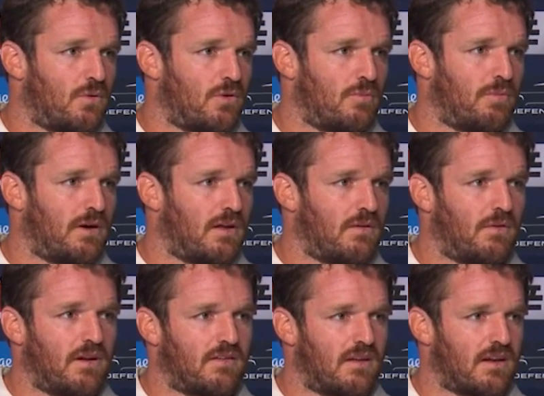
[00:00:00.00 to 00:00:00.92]
I
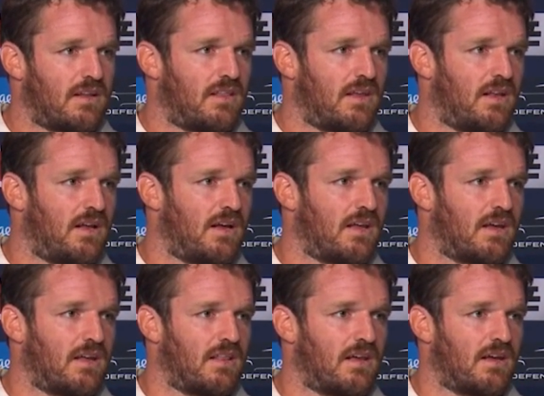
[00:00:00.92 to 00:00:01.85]
know
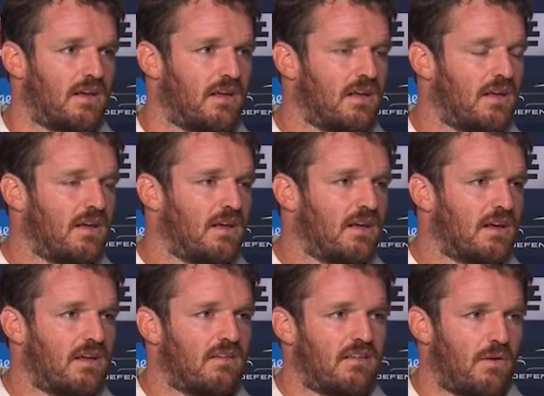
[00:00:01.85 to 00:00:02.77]
it's difficult
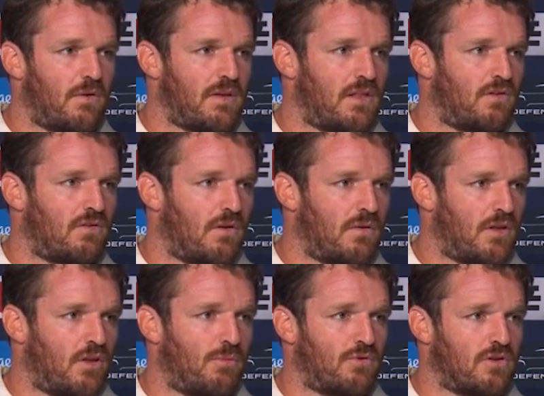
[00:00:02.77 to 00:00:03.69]
to
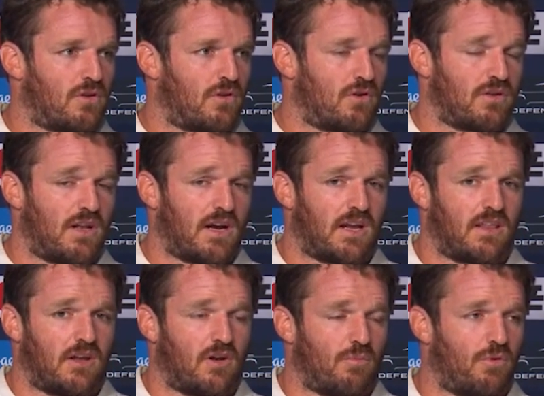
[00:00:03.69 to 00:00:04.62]
come
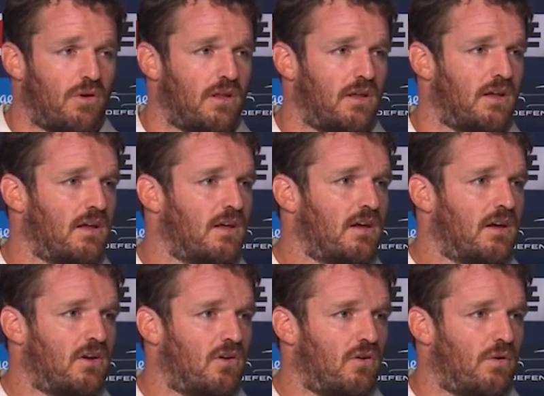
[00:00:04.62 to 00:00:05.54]
all the way to
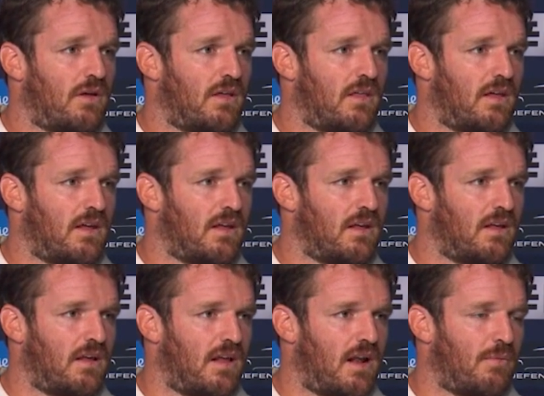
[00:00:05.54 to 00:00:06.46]
Europe from
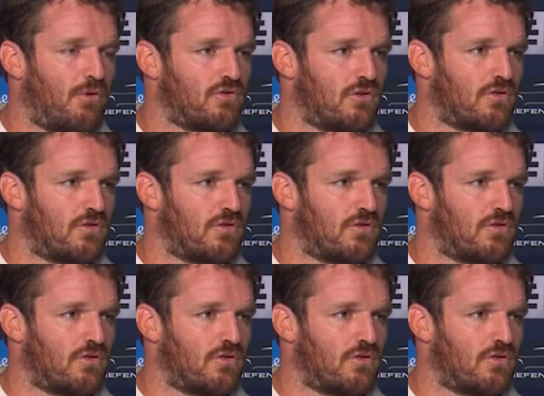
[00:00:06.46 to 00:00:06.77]
Argentina,